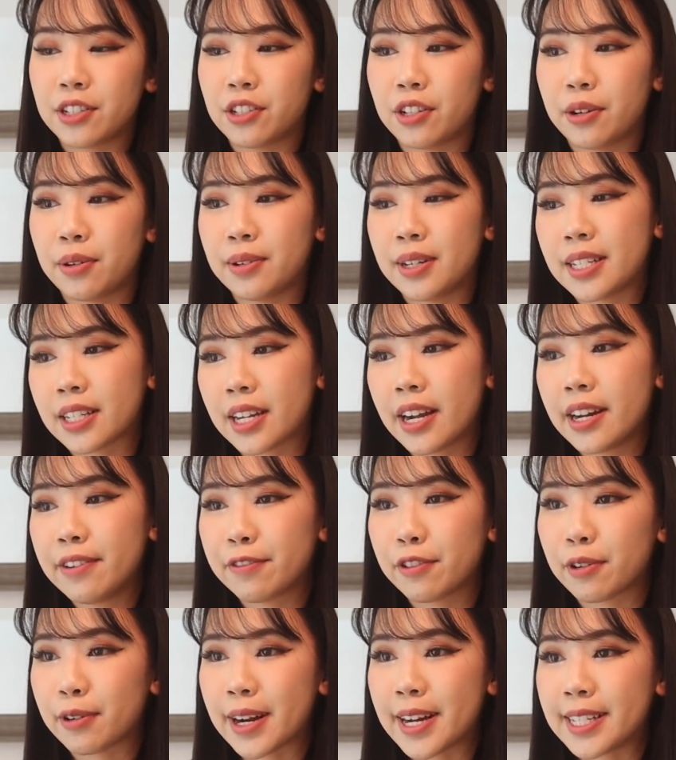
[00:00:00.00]
so it's kind
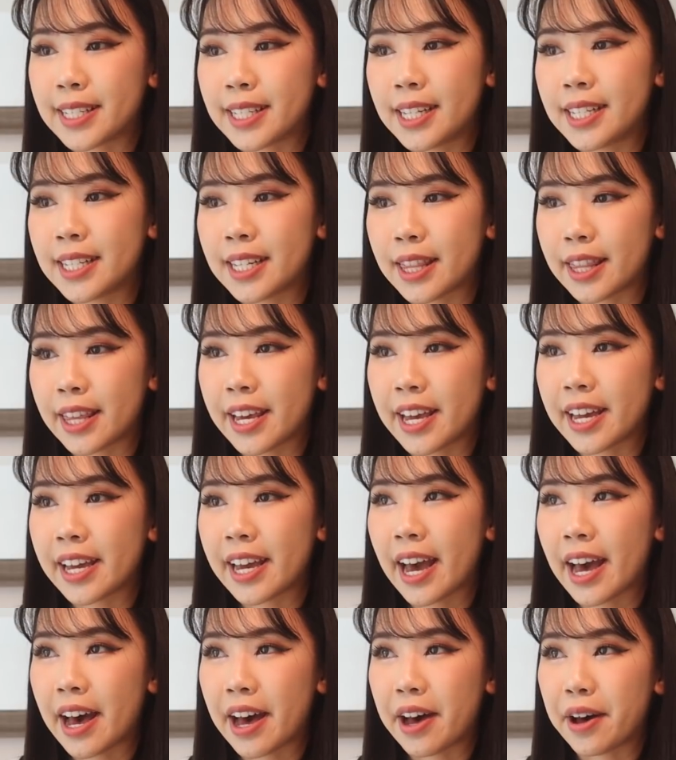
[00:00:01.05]
of crazy to think
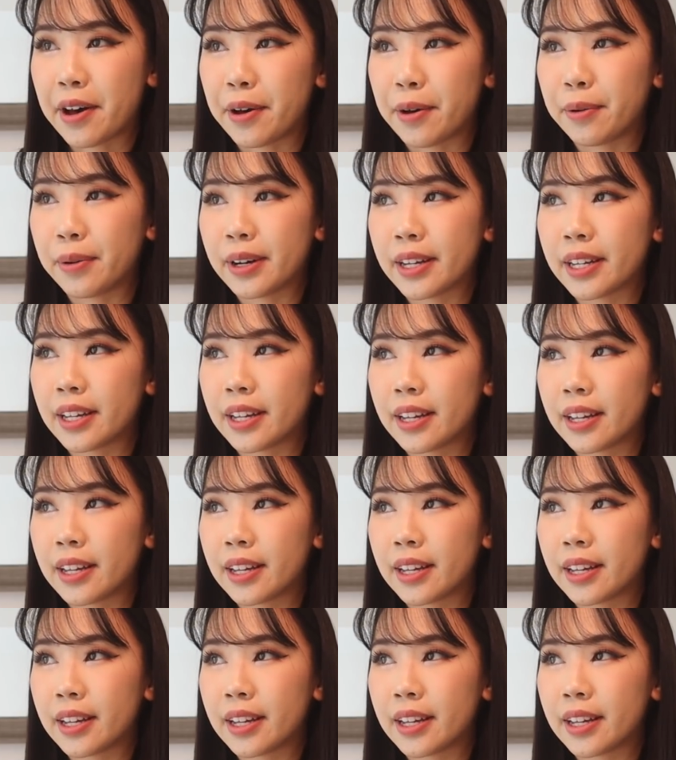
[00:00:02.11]
how